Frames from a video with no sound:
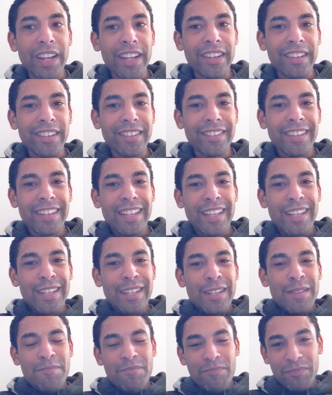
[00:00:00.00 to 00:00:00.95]
in.
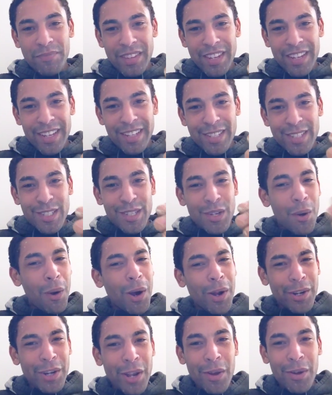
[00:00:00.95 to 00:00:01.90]

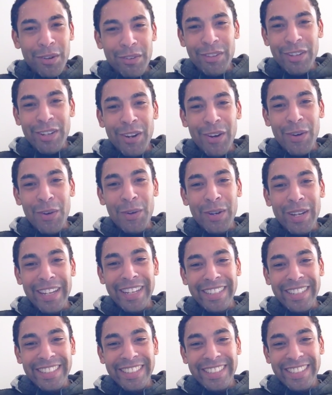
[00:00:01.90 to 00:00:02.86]
So I know if you're not all
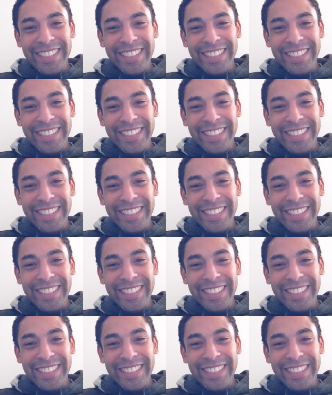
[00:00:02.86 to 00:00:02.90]
in,